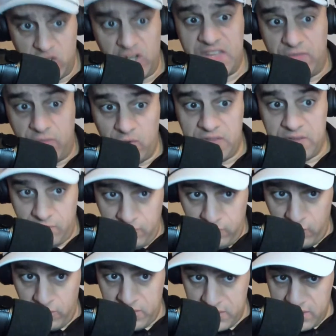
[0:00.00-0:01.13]
Certainly
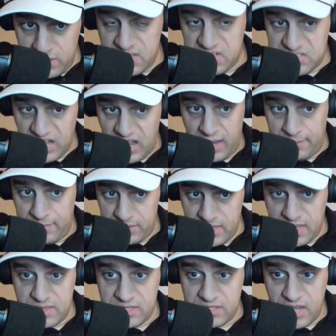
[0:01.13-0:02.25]
for this time,
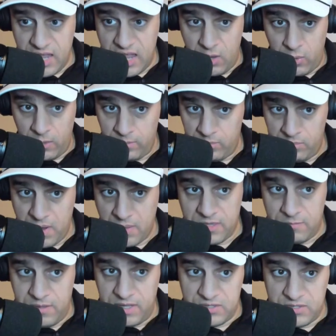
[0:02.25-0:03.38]
in this era, maybe
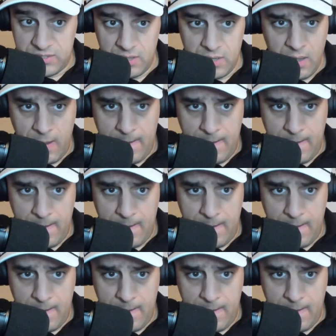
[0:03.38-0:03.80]
the biggest.